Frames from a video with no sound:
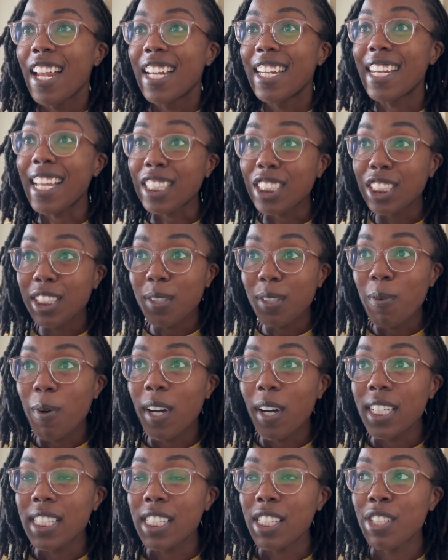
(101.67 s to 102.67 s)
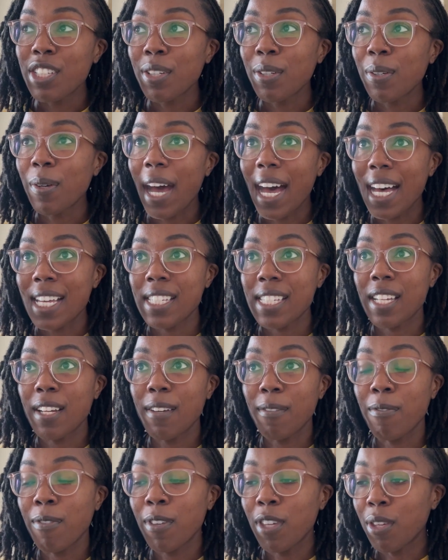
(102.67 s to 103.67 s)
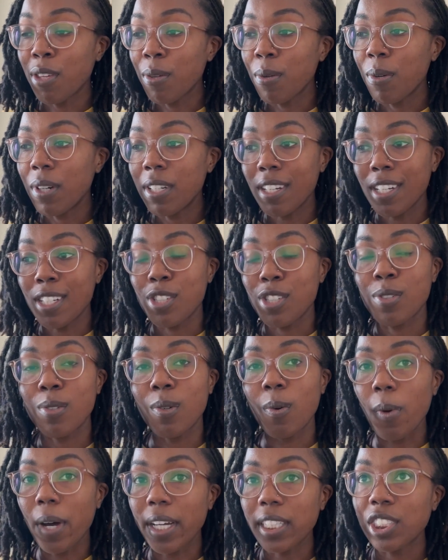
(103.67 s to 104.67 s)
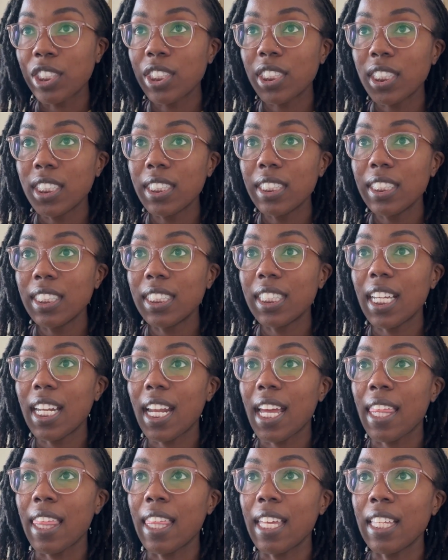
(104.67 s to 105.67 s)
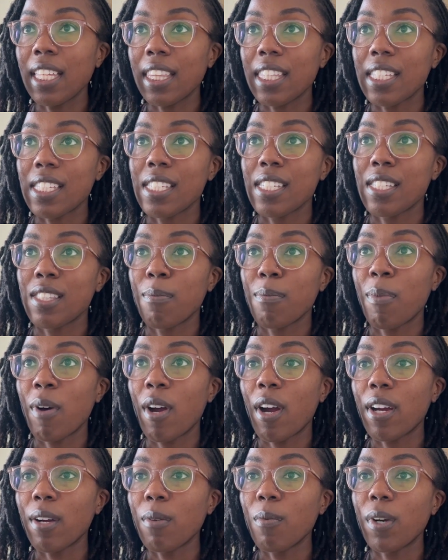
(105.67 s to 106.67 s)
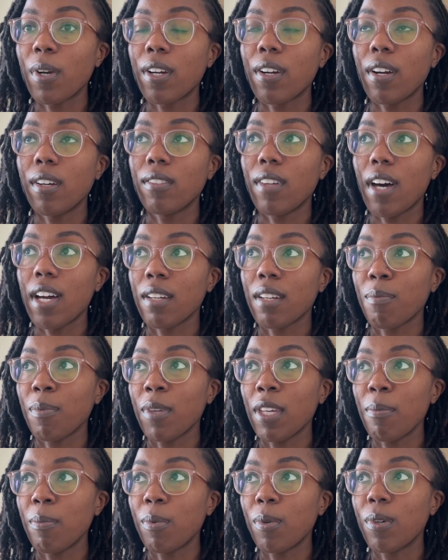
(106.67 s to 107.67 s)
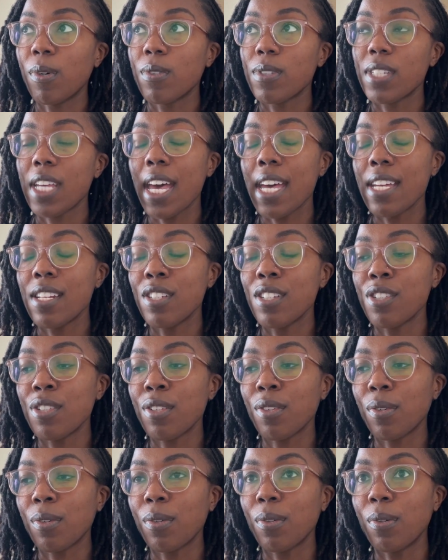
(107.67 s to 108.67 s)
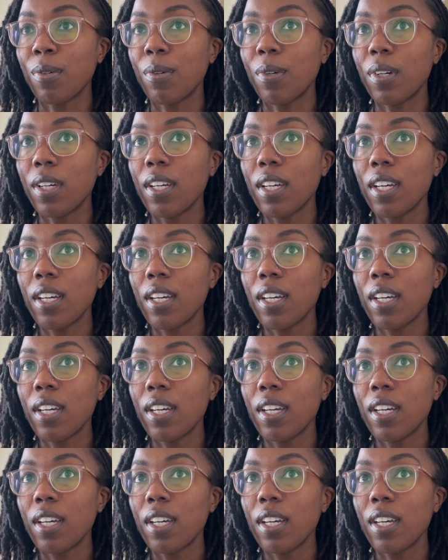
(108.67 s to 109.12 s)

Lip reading: Next, you want to ask a few initial questions, and I think this is the part where a lot of people tend to